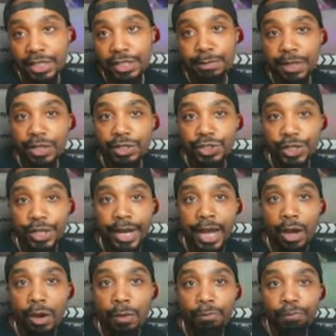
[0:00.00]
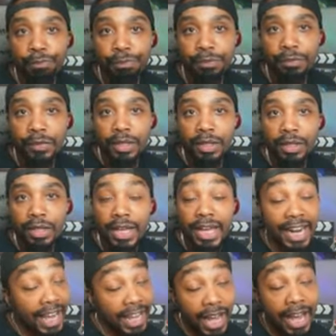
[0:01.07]
like he's being shut out.
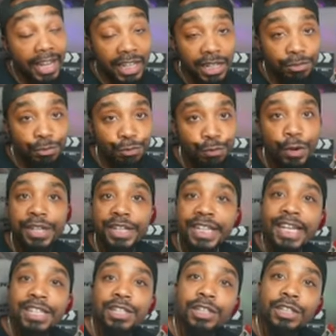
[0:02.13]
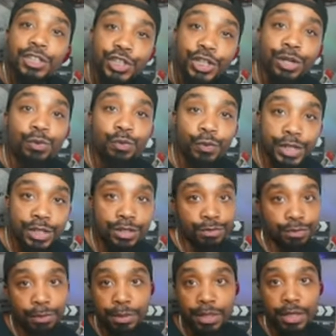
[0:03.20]
And I can't even front, he has a legit
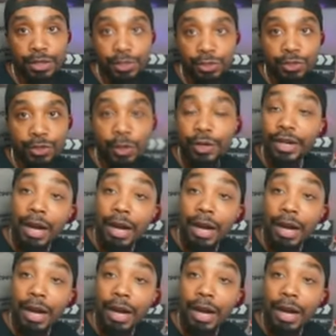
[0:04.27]
reason for being concerned,